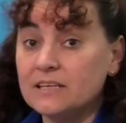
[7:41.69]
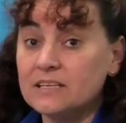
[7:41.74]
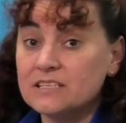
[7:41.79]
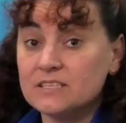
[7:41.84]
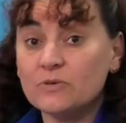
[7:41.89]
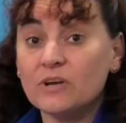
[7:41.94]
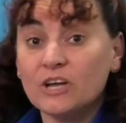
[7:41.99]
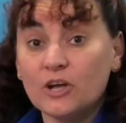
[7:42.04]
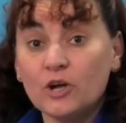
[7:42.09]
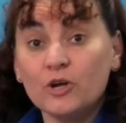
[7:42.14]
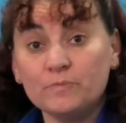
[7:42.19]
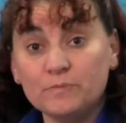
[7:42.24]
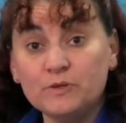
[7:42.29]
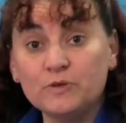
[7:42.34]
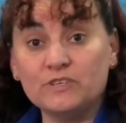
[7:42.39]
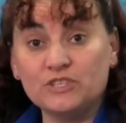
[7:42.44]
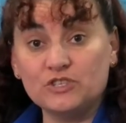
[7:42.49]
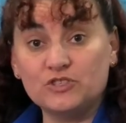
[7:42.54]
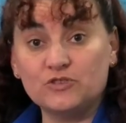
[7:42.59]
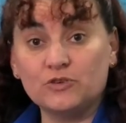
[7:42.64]
So I hope
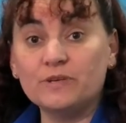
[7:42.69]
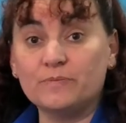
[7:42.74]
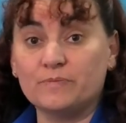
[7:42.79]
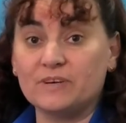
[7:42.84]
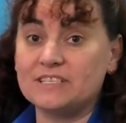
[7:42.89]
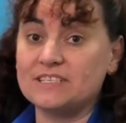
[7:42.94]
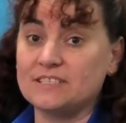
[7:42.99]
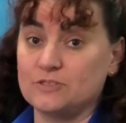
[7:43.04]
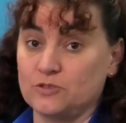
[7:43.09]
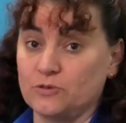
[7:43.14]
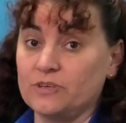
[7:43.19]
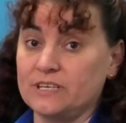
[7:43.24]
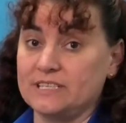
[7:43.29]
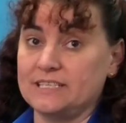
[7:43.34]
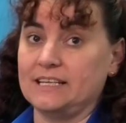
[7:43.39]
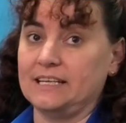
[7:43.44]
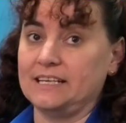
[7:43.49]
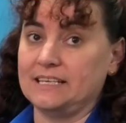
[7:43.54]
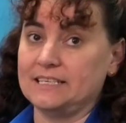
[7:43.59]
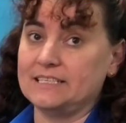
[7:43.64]
you enjoyed my
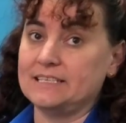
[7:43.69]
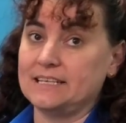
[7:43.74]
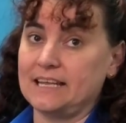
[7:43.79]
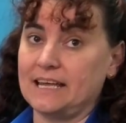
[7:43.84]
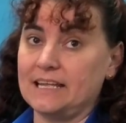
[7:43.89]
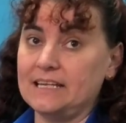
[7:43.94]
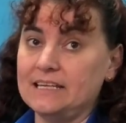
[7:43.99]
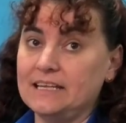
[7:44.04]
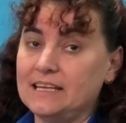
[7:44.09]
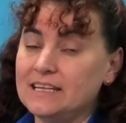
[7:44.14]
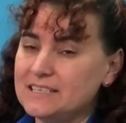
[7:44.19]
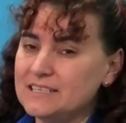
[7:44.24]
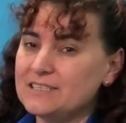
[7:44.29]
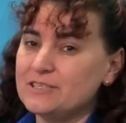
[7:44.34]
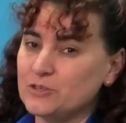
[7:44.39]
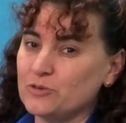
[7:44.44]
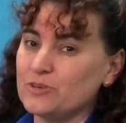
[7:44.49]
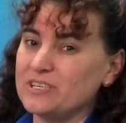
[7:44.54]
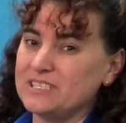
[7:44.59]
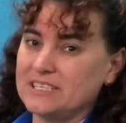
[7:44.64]
storytelling today.
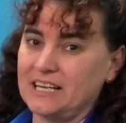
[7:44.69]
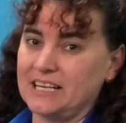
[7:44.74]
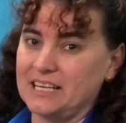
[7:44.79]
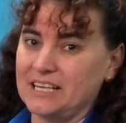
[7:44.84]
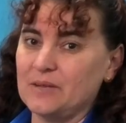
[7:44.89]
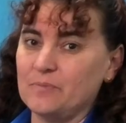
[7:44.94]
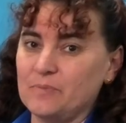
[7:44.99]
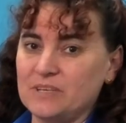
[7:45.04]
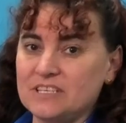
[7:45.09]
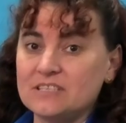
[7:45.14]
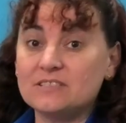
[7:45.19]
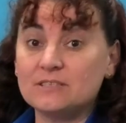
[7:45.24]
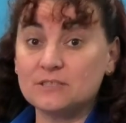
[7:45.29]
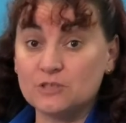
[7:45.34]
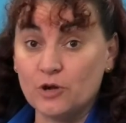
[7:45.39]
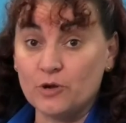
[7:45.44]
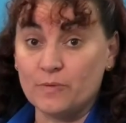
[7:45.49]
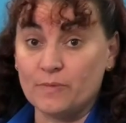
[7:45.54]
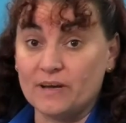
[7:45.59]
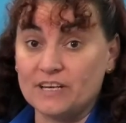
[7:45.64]
Storytelling can be
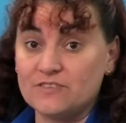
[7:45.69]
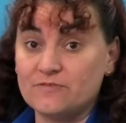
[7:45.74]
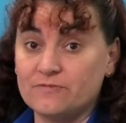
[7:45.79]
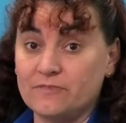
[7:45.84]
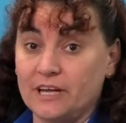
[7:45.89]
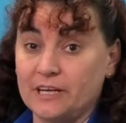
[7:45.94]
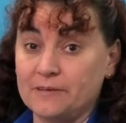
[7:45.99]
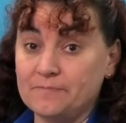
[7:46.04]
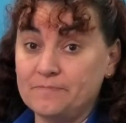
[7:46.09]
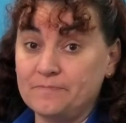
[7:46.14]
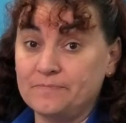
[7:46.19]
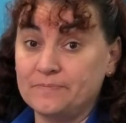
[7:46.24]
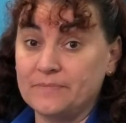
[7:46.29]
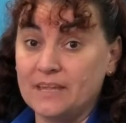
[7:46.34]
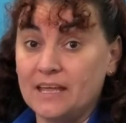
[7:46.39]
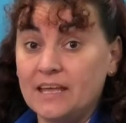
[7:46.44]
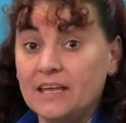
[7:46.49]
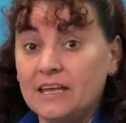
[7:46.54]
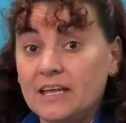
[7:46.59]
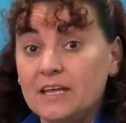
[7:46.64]
so much fun.
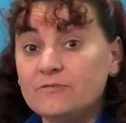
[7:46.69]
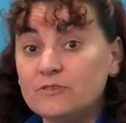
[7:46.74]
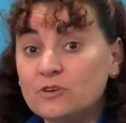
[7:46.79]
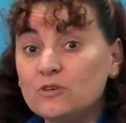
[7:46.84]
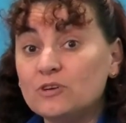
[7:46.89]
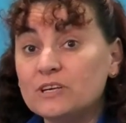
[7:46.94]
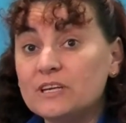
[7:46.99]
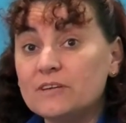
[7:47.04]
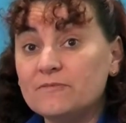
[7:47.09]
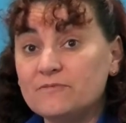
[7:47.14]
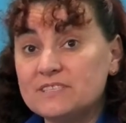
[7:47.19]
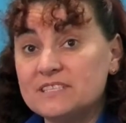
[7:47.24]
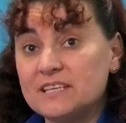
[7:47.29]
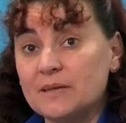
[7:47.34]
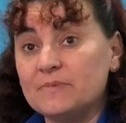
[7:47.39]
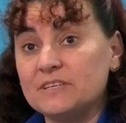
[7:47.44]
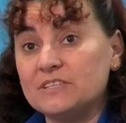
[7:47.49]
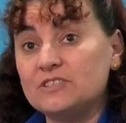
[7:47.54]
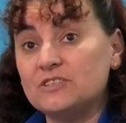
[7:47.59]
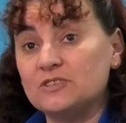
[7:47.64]
If you're looking for
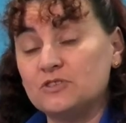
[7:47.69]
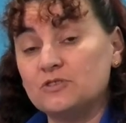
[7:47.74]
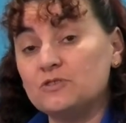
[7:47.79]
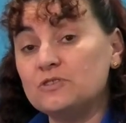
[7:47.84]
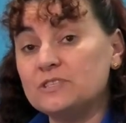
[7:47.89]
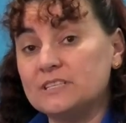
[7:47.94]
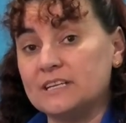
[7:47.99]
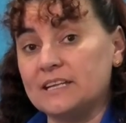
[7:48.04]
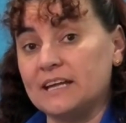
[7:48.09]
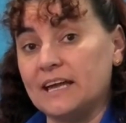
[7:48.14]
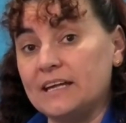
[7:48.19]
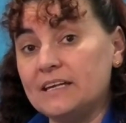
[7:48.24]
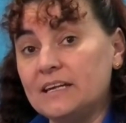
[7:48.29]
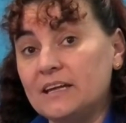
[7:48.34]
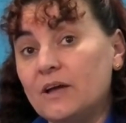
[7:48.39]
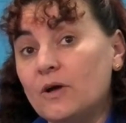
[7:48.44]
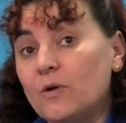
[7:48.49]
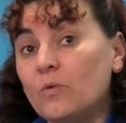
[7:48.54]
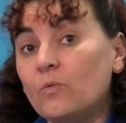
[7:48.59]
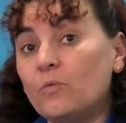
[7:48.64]
something to do
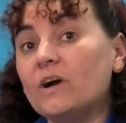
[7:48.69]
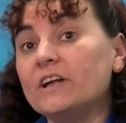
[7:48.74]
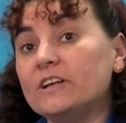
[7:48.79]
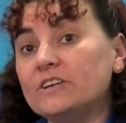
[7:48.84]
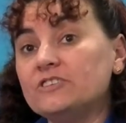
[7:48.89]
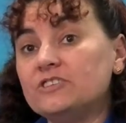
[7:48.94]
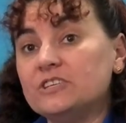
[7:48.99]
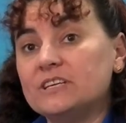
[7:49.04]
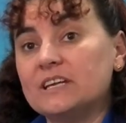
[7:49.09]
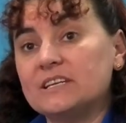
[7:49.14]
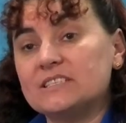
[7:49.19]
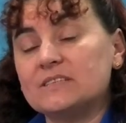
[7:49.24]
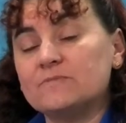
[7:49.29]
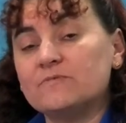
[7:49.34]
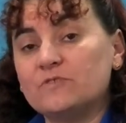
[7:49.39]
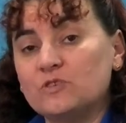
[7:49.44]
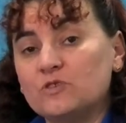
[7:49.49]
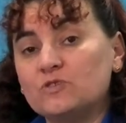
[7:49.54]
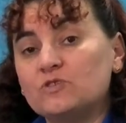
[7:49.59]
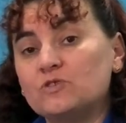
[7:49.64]
today, why don't you get some
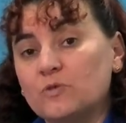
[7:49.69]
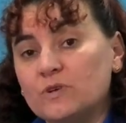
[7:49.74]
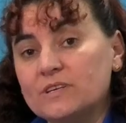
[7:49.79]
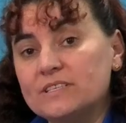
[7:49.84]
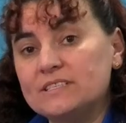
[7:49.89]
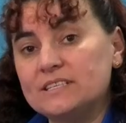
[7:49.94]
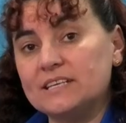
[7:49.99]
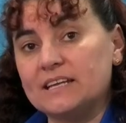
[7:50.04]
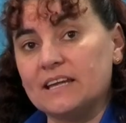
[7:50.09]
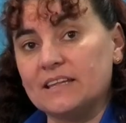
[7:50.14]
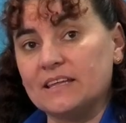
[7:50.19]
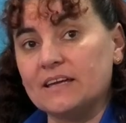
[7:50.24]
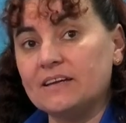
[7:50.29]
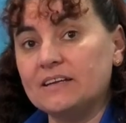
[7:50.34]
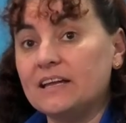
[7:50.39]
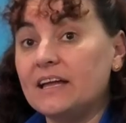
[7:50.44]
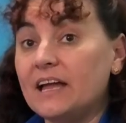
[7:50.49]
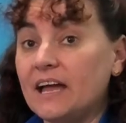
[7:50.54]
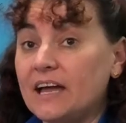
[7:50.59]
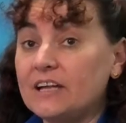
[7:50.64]
of your toys
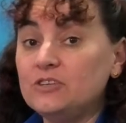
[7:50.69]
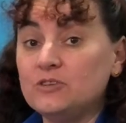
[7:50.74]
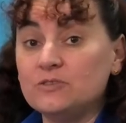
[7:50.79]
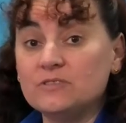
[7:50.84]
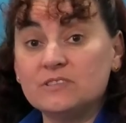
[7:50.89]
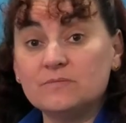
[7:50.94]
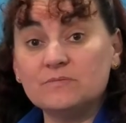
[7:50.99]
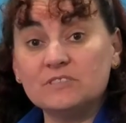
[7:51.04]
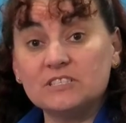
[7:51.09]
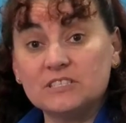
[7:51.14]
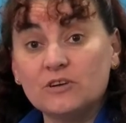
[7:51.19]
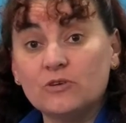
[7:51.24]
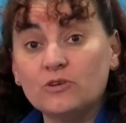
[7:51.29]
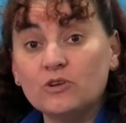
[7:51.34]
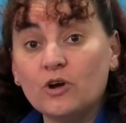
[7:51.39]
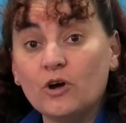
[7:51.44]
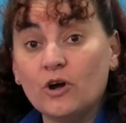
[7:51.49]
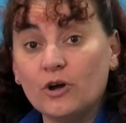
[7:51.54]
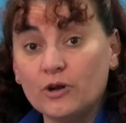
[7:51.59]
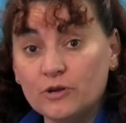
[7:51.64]
together and use them to tell
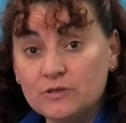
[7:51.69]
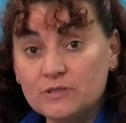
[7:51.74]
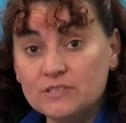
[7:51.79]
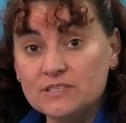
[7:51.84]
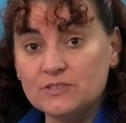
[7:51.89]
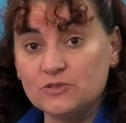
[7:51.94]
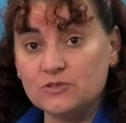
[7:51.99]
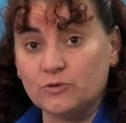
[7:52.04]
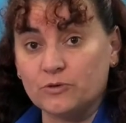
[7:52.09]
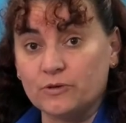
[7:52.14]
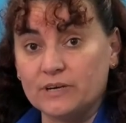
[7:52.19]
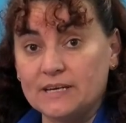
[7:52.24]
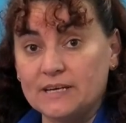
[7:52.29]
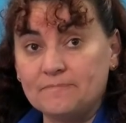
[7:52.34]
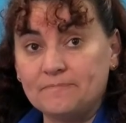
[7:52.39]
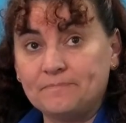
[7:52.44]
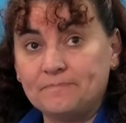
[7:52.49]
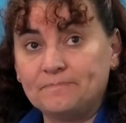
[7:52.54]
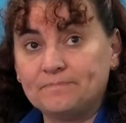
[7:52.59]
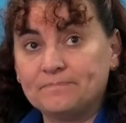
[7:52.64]
your own story?
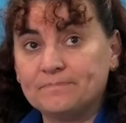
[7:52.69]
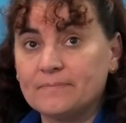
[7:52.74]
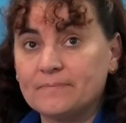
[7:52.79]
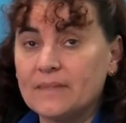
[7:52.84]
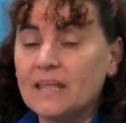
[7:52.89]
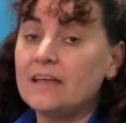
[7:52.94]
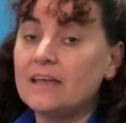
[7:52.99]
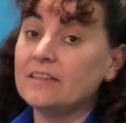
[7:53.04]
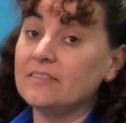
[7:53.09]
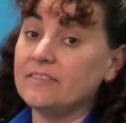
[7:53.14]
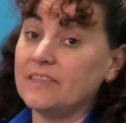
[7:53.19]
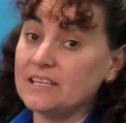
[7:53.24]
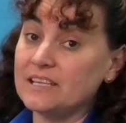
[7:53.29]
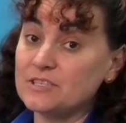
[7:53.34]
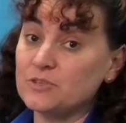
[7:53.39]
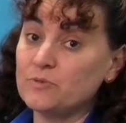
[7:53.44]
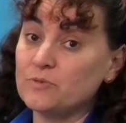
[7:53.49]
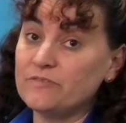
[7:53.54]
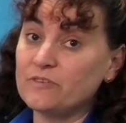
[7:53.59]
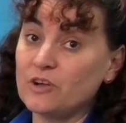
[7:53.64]

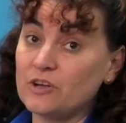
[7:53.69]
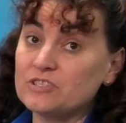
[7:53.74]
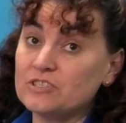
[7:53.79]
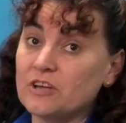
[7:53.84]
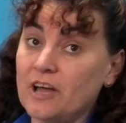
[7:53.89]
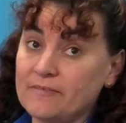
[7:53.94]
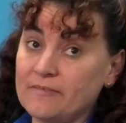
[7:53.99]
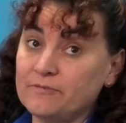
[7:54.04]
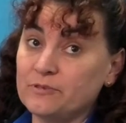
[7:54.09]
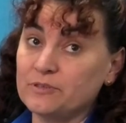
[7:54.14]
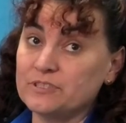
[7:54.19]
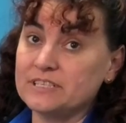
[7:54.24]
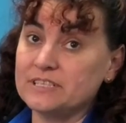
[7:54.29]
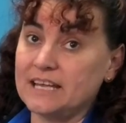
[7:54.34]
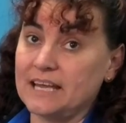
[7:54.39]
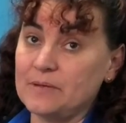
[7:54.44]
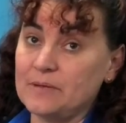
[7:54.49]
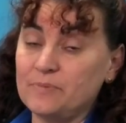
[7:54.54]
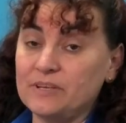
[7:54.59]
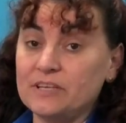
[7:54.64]
That's all we've got time for
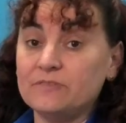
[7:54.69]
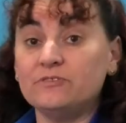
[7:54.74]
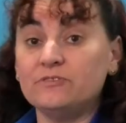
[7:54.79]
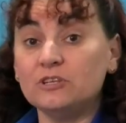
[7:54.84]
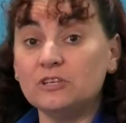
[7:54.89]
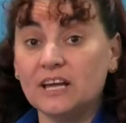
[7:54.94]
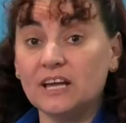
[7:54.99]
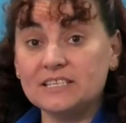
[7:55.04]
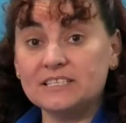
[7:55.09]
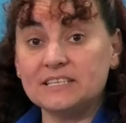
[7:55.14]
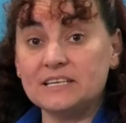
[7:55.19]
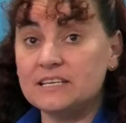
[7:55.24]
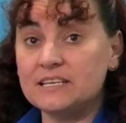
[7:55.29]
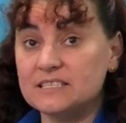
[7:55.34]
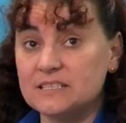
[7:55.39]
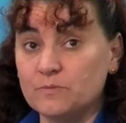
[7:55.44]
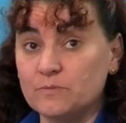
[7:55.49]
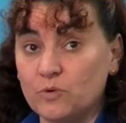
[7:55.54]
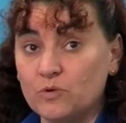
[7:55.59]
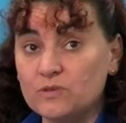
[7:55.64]
today, but if you'd like to hear
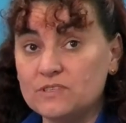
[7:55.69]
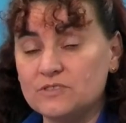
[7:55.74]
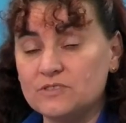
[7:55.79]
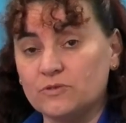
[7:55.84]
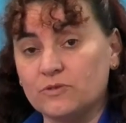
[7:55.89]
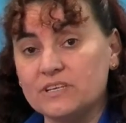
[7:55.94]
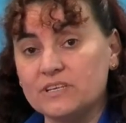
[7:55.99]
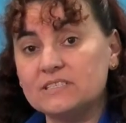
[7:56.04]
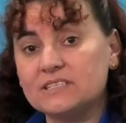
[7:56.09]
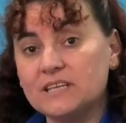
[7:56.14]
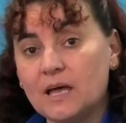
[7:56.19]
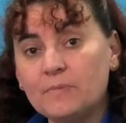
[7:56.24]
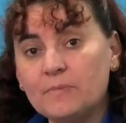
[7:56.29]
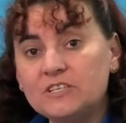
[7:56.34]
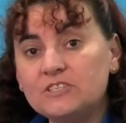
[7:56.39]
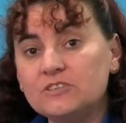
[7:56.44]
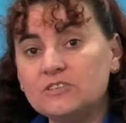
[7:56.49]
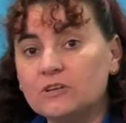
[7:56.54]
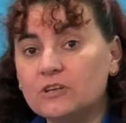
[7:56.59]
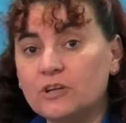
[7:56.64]
some more stories, come
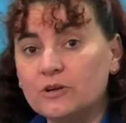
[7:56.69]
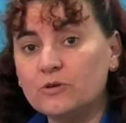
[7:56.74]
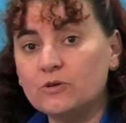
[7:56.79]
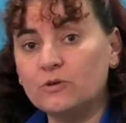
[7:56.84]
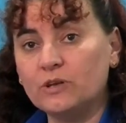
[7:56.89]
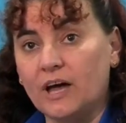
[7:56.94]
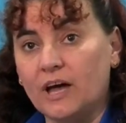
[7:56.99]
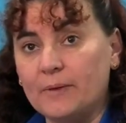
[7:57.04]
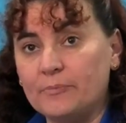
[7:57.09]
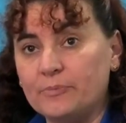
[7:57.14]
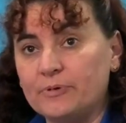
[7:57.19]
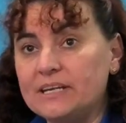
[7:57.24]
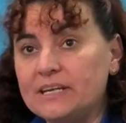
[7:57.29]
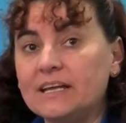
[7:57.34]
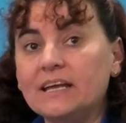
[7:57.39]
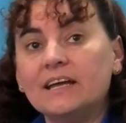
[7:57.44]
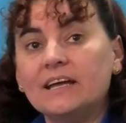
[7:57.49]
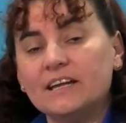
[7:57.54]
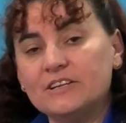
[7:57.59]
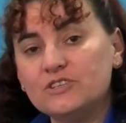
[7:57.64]
into your local
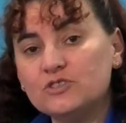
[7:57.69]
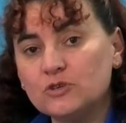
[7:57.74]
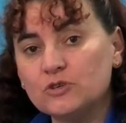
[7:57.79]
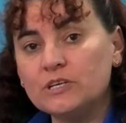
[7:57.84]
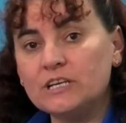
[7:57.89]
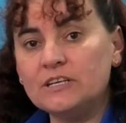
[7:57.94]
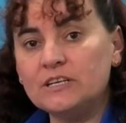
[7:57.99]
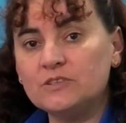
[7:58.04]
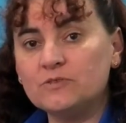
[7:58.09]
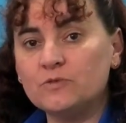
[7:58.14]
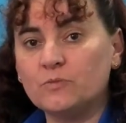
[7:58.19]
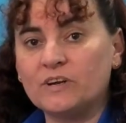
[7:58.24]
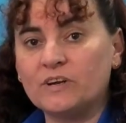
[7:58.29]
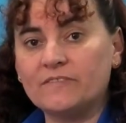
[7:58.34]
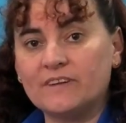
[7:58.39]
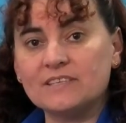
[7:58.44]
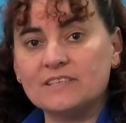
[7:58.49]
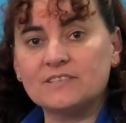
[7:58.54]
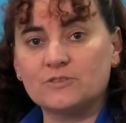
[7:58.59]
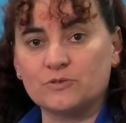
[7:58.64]
library and join into one
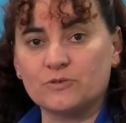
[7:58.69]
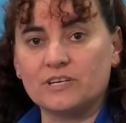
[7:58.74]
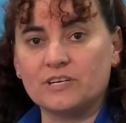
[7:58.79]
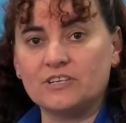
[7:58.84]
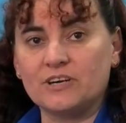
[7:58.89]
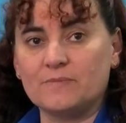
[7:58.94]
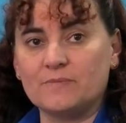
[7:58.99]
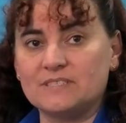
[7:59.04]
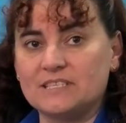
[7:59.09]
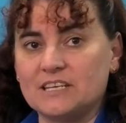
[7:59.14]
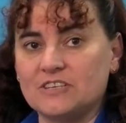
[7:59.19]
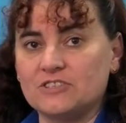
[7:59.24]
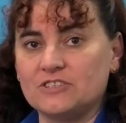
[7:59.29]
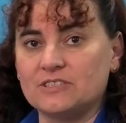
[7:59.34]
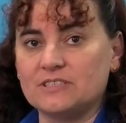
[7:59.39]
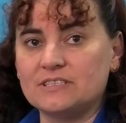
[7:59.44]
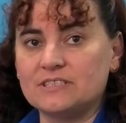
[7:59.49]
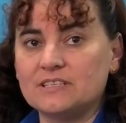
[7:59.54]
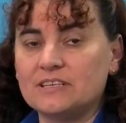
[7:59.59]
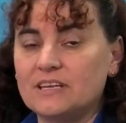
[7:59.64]
of our storytime
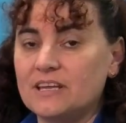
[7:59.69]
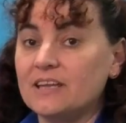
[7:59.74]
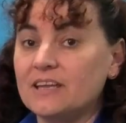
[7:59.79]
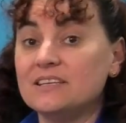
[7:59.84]
sessions.